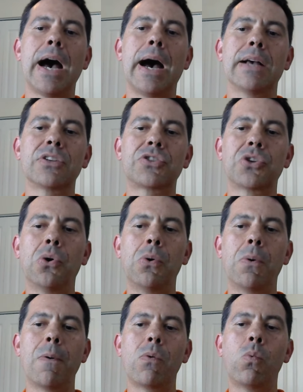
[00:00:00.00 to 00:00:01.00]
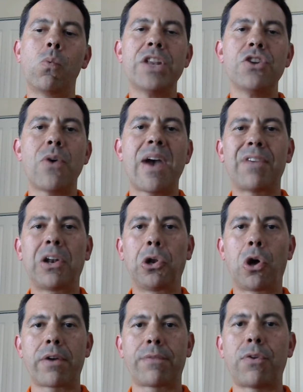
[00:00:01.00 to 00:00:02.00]
Uh, so when you have a
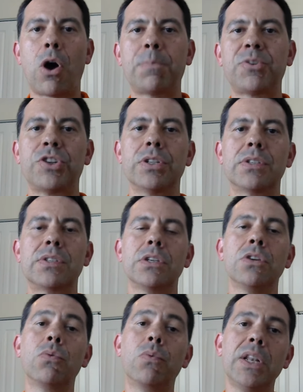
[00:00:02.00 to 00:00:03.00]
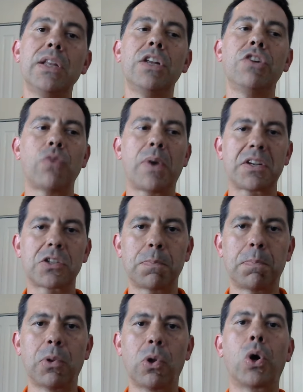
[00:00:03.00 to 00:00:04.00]
lot of options, you really need to
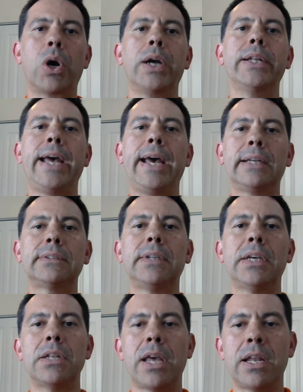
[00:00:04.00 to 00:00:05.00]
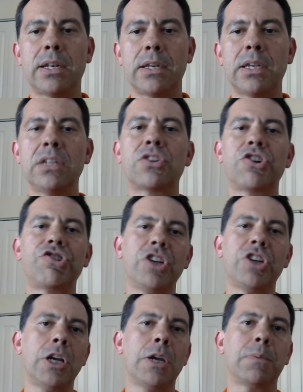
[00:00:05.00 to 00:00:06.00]
explore that and, and
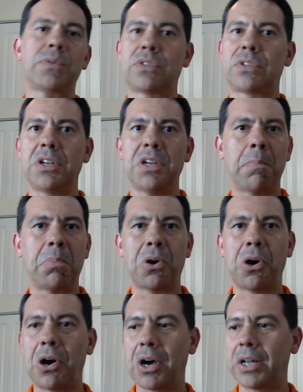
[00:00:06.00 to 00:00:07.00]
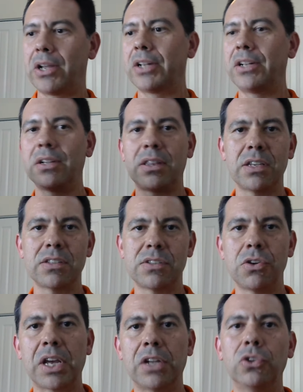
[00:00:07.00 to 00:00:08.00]
internships, study abroad, other things
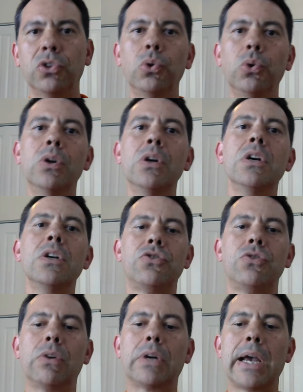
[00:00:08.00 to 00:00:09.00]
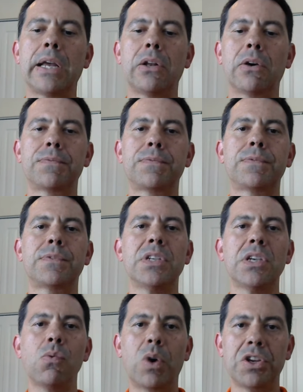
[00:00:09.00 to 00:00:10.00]
you can do to kind of
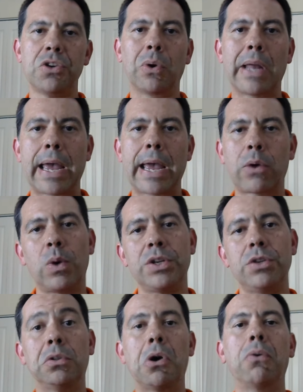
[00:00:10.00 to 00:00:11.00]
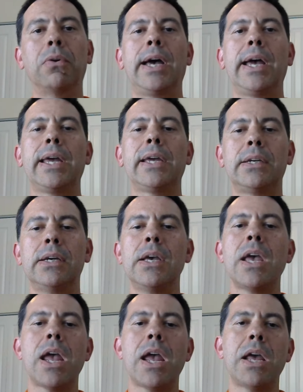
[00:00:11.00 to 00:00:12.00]
see what you like, what you don't like,
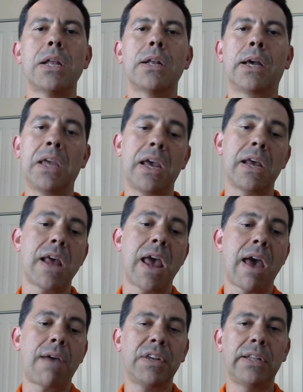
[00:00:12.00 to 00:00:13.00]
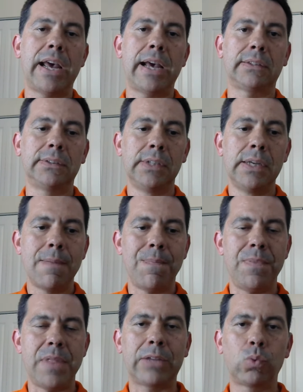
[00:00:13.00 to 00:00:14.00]
and again having that
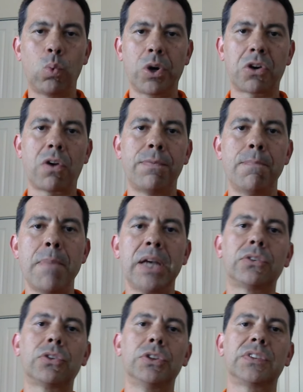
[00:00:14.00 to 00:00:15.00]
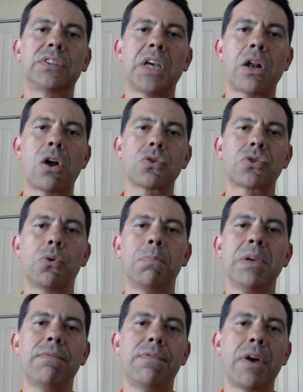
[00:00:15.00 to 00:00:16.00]
network of mentors can also
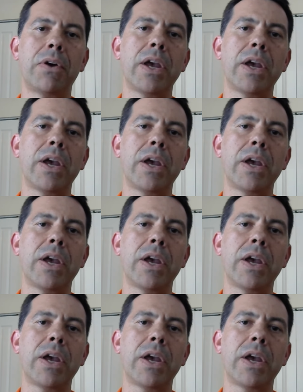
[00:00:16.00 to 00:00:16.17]
be very